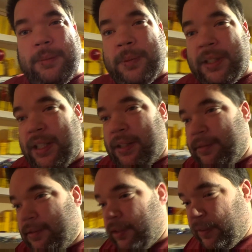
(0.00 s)
But yeah,
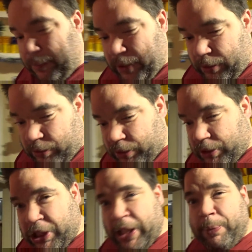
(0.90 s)
I've used
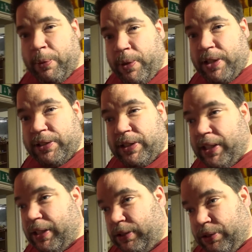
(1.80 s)
cheaper ones
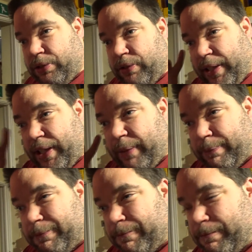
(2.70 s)
and you do get that
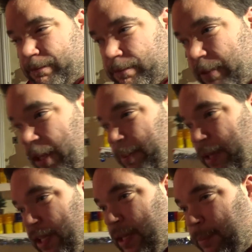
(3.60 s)
a
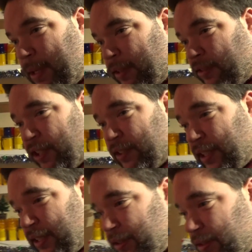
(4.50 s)
bit of that background
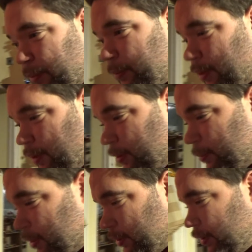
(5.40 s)
hiss
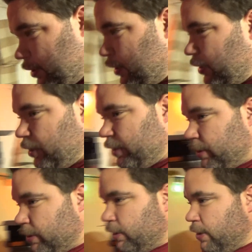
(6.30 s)
sometimes.
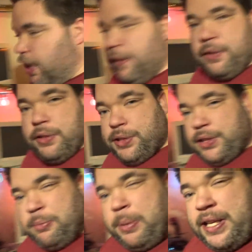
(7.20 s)
And of course
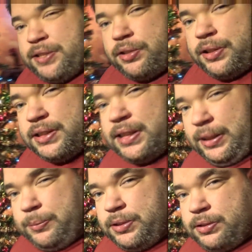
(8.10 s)
it depends on the
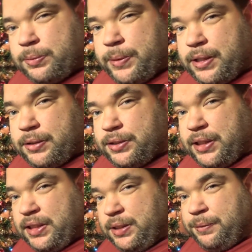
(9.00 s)
tapes as well because
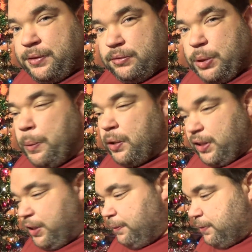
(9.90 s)
you get different
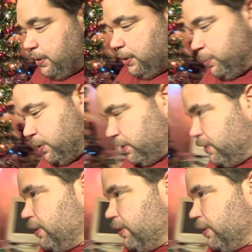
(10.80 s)
quality of tapes.